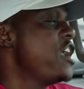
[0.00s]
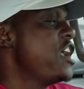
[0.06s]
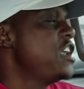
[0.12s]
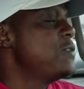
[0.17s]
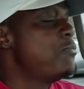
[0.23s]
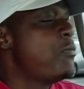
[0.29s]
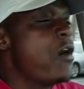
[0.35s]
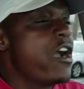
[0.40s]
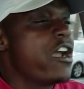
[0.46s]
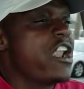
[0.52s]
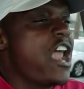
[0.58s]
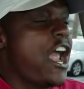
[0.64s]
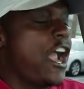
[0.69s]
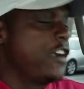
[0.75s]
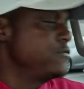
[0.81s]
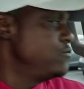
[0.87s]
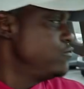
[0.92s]
in the parking
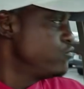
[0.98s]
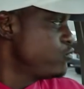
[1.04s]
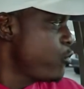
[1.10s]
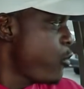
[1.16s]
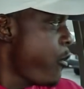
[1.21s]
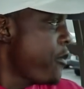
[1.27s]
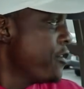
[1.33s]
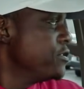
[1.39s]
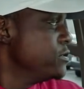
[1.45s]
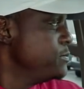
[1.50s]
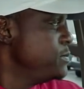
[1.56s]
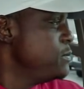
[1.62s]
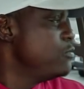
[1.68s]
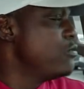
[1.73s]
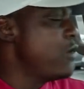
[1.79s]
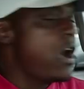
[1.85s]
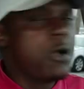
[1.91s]
lot.
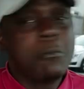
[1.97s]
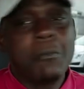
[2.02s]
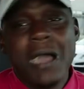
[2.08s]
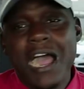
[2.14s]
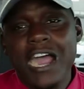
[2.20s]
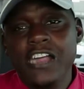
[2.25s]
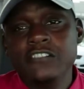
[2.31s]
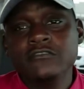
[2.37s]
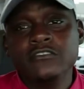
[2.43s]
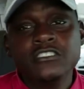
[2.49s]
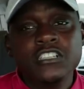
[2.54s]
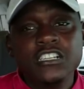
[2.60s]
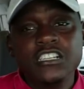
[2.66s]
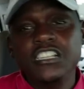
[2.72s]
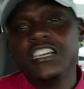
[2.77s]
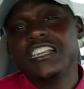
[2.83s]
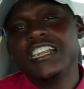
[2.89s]
People walking by
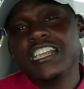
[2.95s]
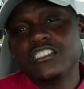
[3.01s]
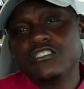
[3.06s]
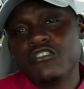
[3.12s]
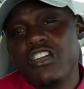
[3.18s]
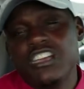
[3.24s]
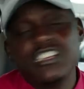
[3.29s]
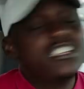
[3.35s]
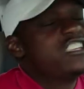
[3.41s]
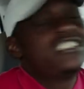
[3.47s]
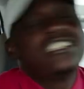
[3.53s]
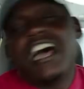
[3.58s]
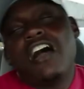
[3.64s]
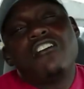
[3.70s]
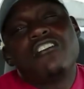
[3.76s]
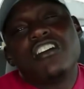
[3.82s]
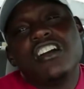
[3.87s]
looking at you crazy. It's
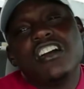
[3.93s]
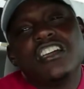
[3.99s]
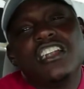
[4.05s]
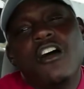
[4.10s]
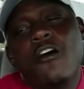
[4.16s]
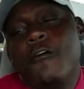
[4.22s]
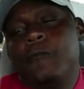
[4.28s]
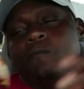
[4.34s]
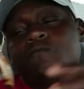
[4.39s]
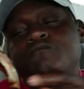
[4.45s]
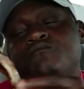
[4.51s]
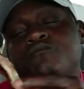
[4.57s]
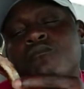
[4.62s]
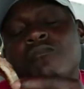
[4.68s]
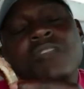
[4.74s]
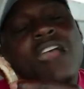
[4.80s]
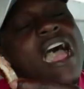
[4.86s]
all good though.
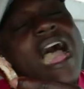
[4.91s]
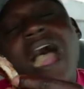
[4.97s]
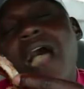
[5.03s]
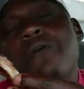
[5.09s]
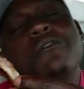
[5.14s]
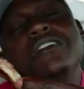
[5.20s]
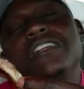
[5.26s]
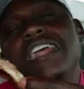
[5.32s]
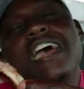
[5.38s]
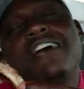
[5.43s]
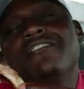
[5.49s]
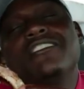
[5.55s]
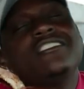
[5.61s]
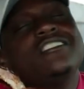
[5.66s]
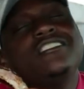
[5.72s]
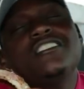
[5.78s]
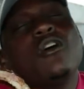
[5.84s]
I wouldn't have
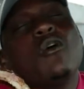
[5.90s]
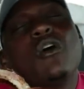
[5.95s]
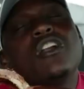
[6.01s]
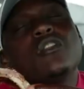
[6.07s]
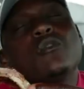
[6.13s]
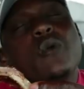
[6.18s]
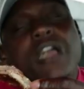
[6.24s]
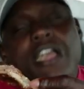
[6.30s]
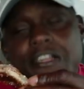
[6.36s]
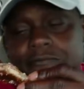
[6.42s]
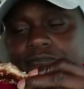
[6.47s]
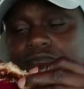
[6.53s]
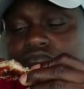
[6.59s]
it no other way.